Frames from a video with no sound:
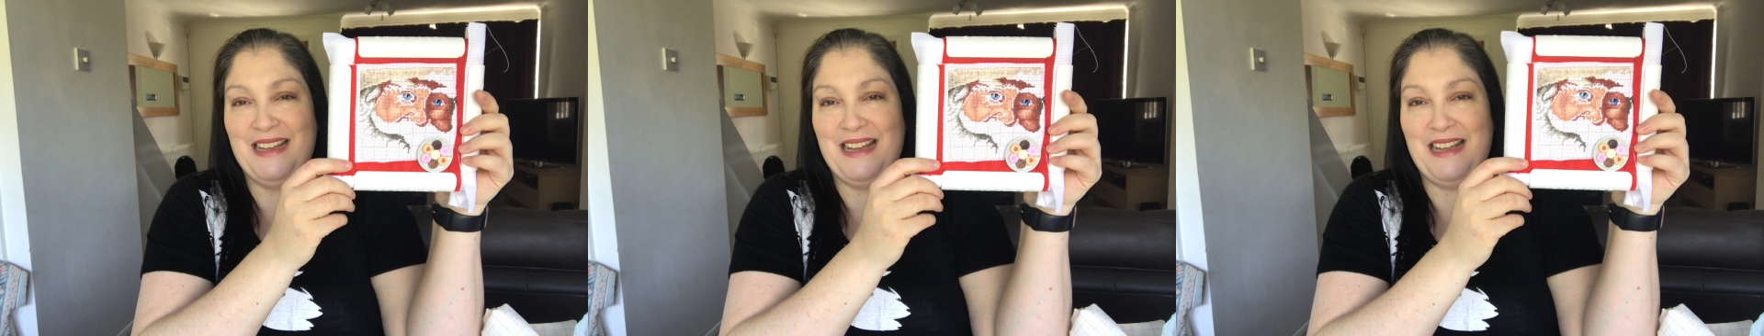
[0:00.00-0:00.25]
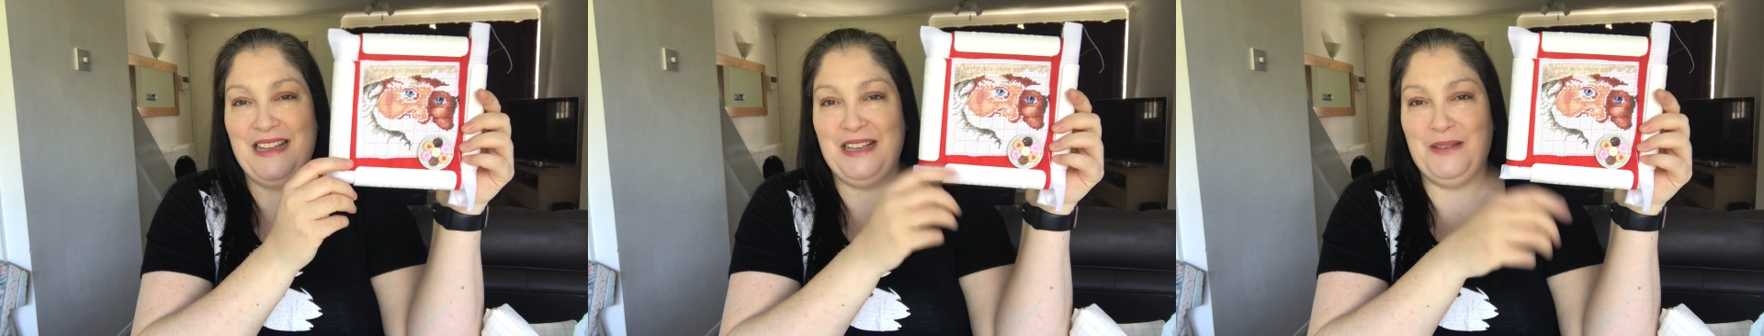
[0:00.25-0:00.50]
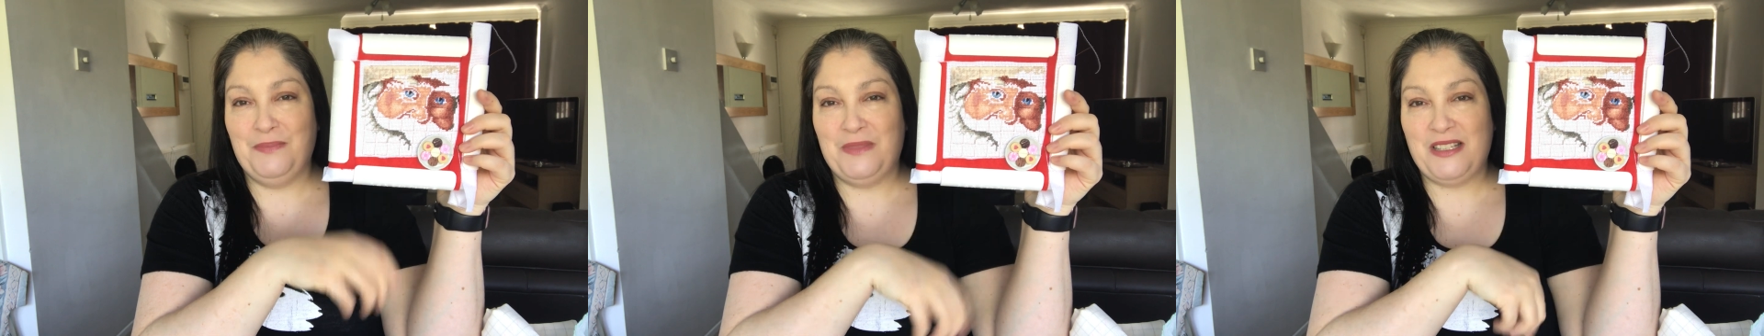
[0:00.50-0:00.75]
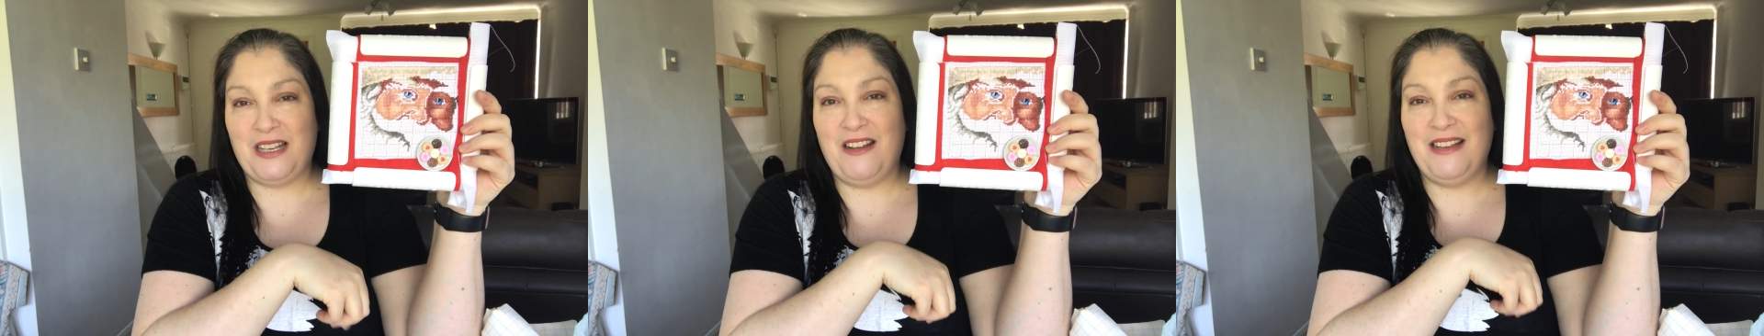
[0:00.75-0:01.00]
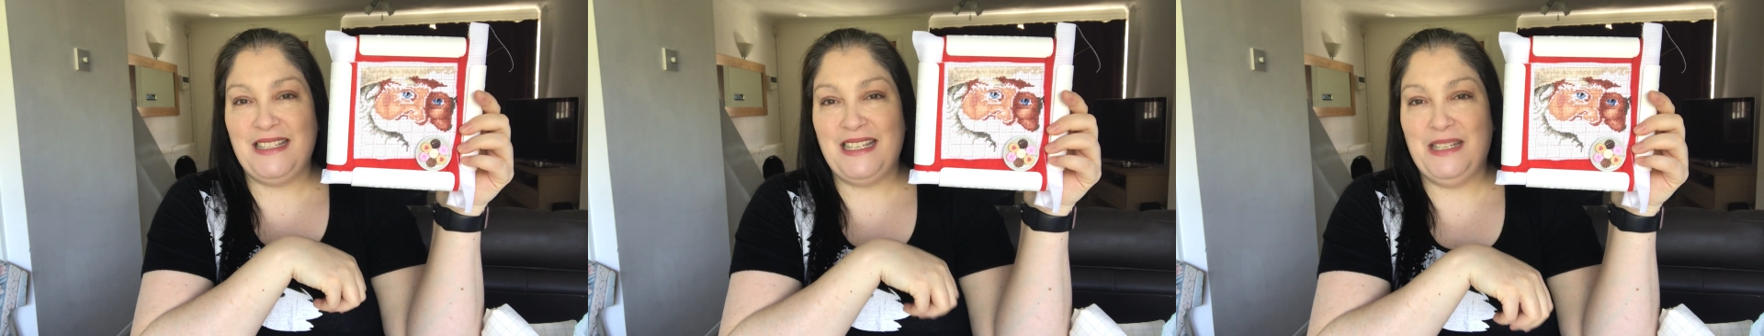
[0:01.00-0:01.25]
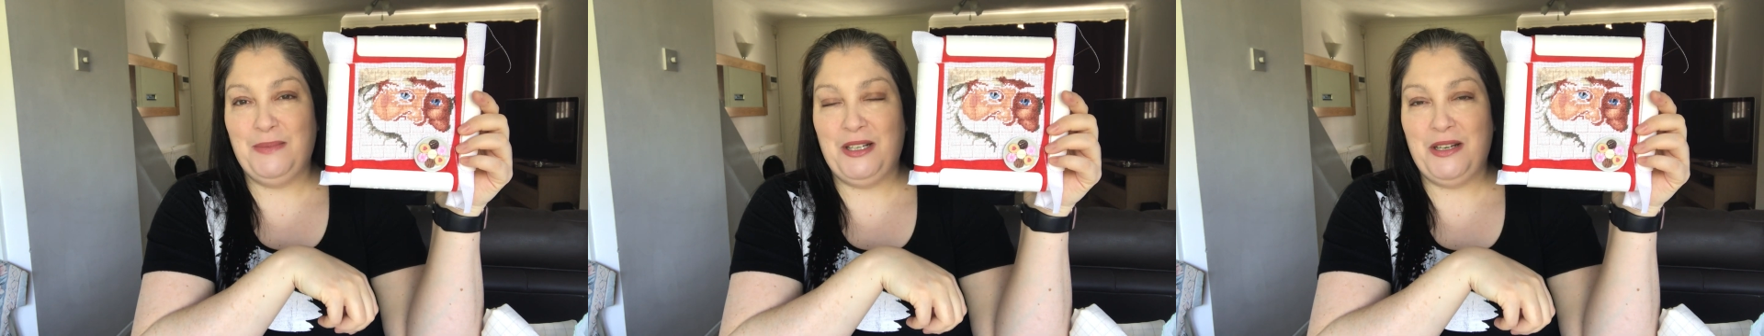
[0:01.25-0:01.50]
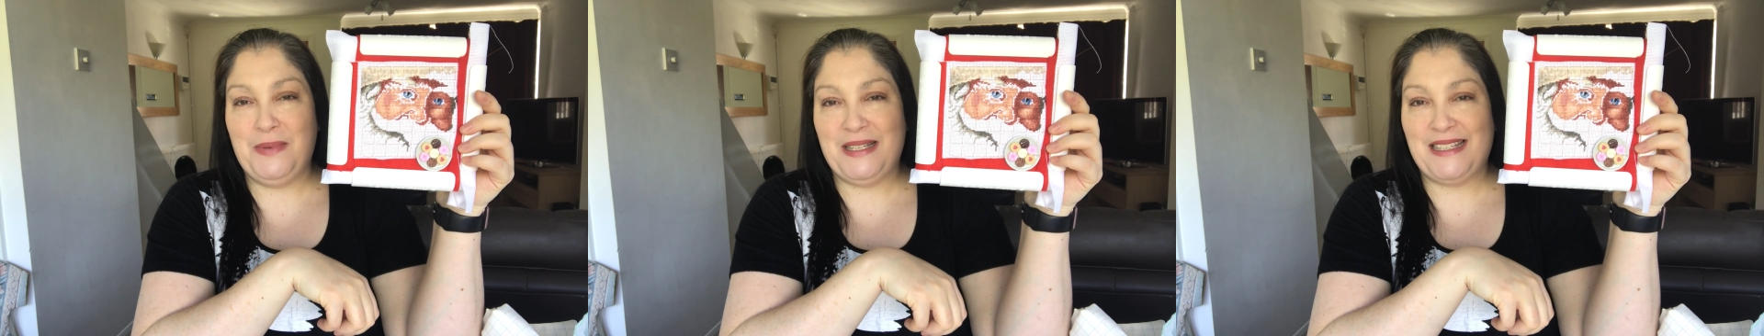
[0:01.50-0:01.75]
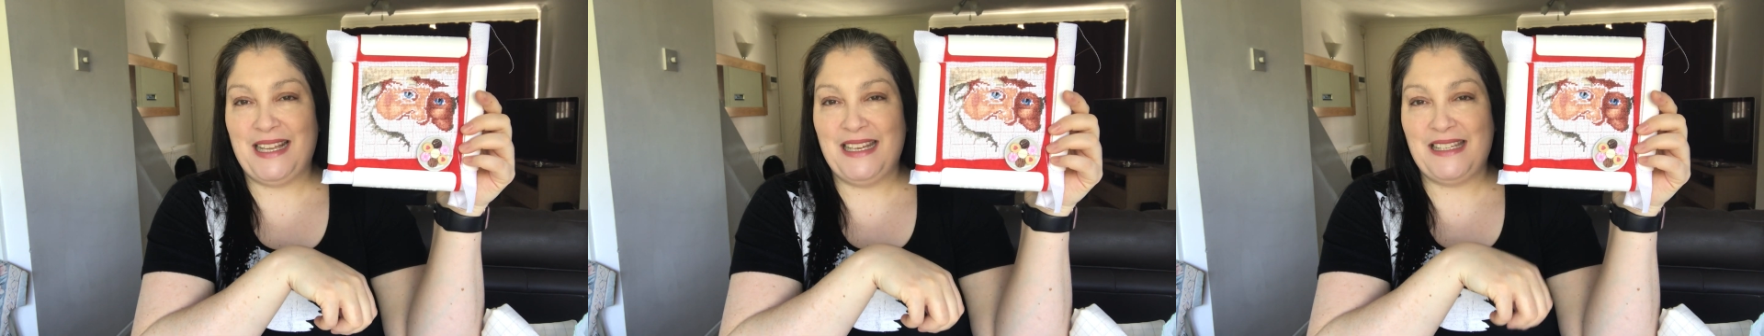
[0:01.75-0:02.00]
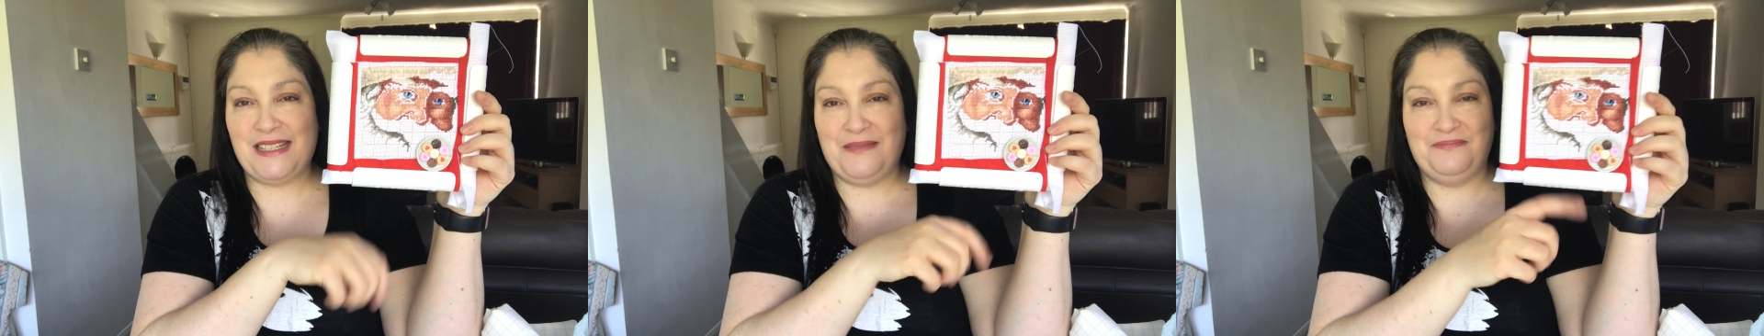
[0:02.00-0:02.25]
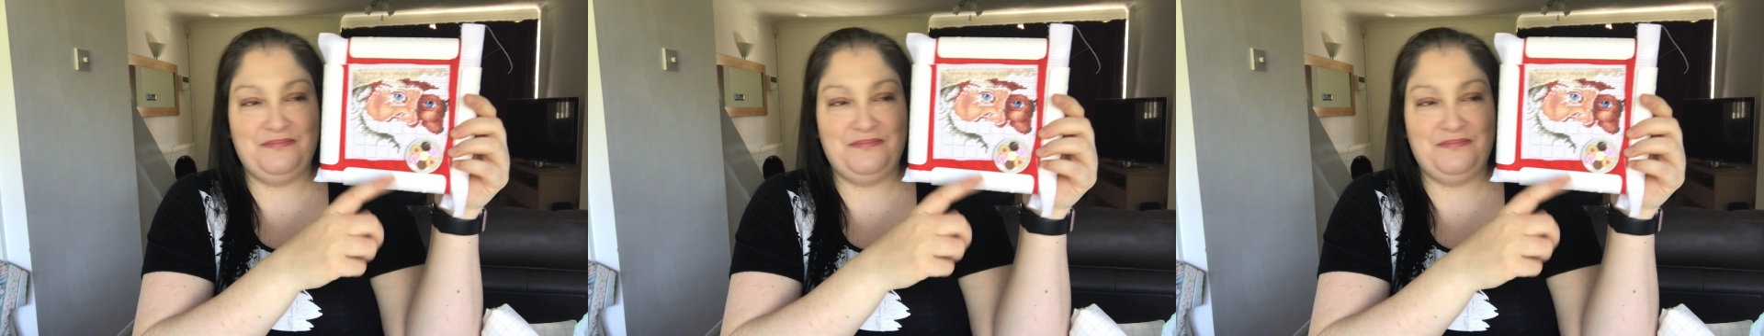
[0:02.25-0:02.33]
because I like to nibble on a biscuit.